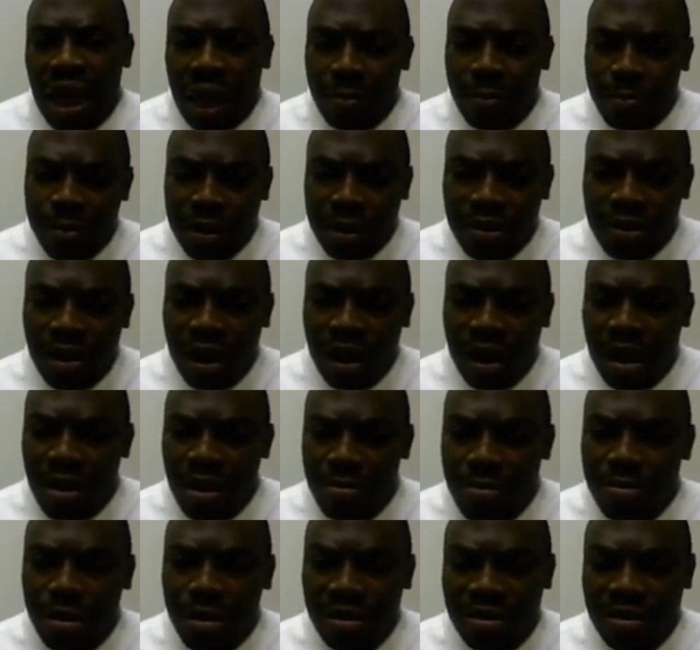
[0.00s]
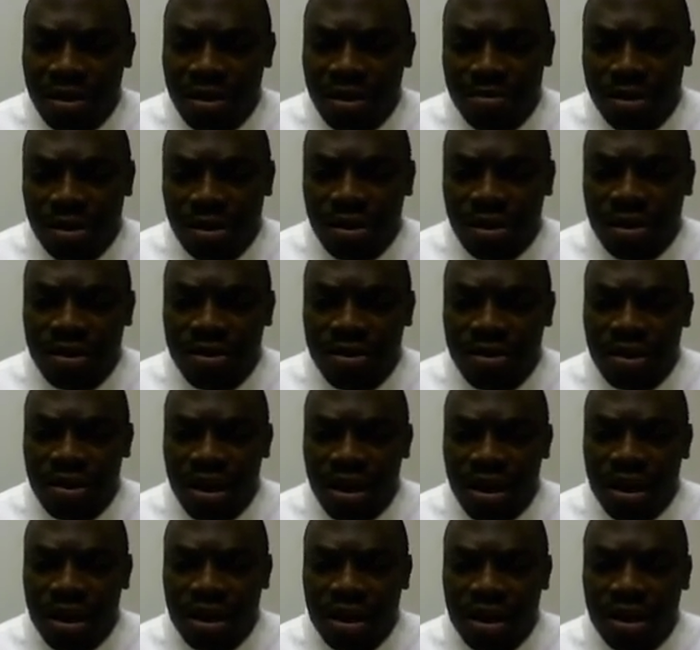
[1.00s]
are particularly important
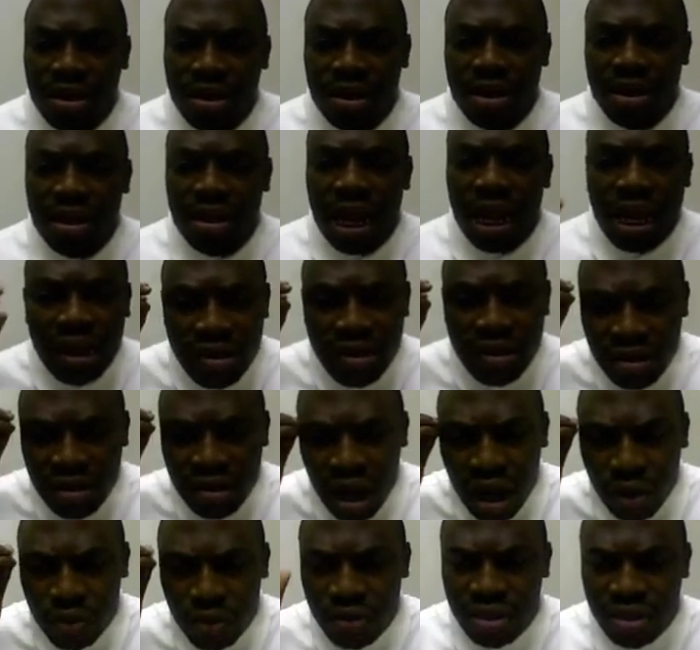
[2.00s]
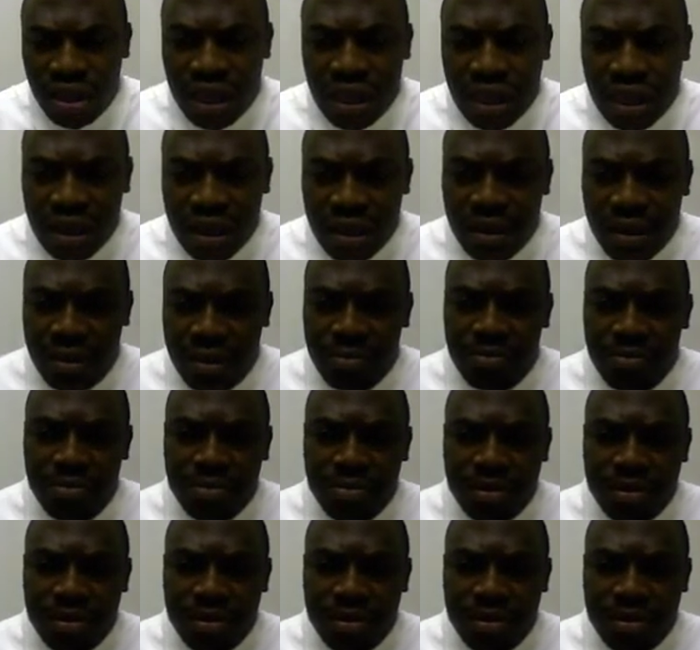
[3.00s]
because that is how you think.